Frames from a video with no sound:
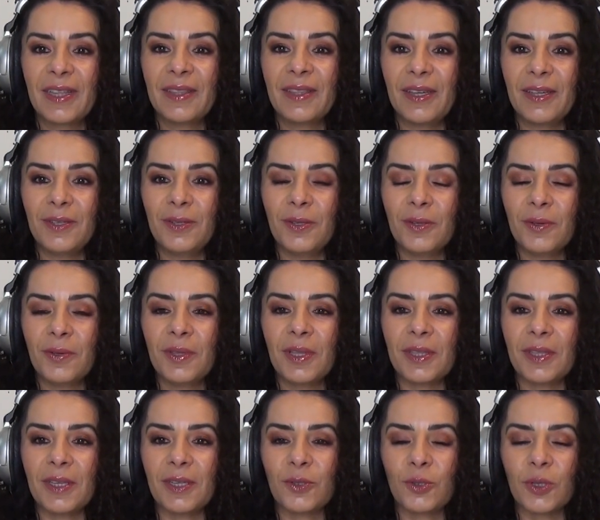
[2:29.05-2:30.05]
They knew
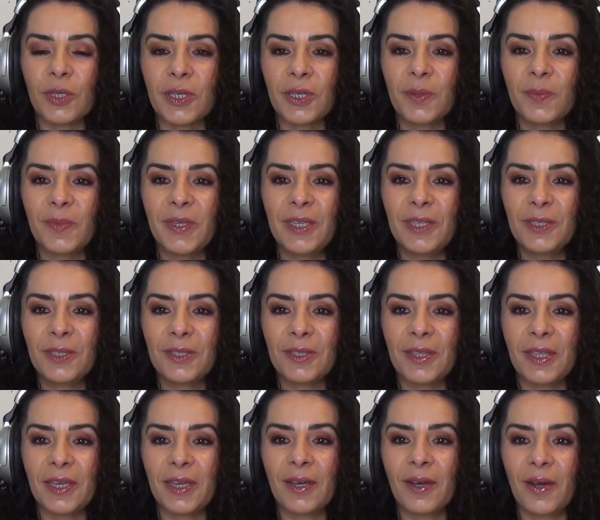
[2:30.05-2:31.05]
that they trigger me, so
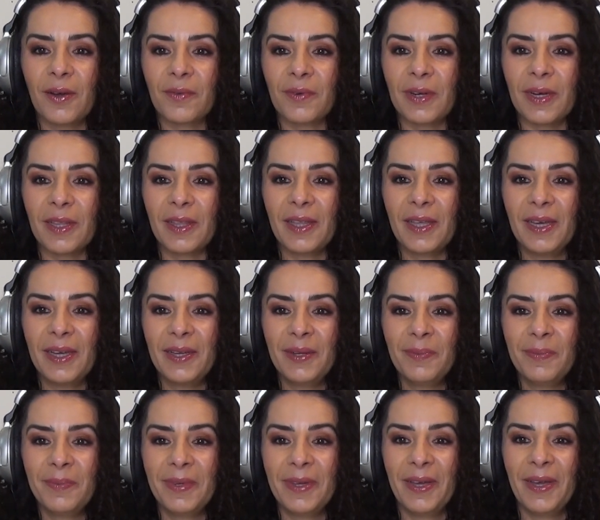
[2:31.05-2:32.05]
they got rid of
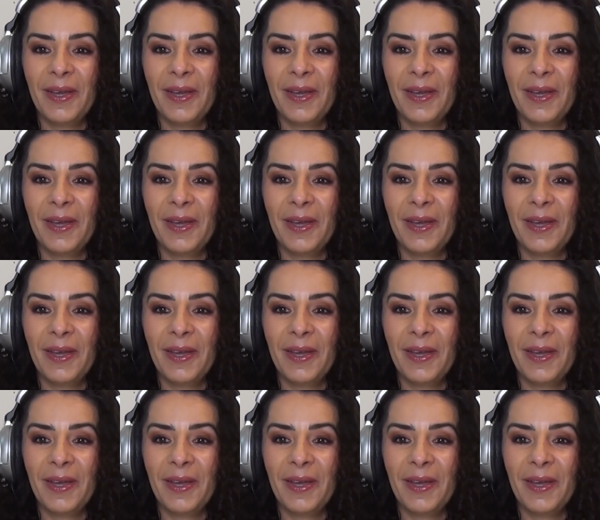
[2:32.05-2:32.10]
them.